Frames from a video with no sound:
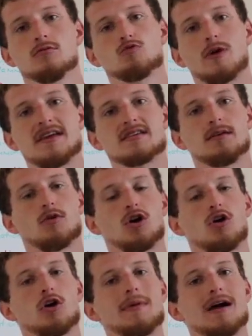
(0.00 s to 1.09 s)
raising my
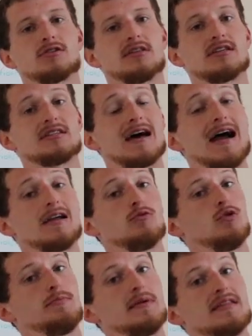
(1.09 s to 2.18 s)
arm out to the side,
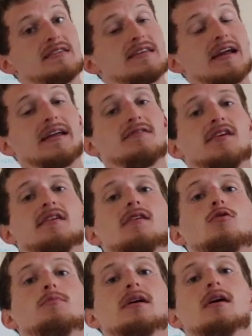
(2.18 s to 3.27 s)
would be the second thing
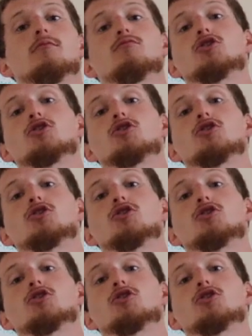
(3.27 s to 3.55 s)
that would become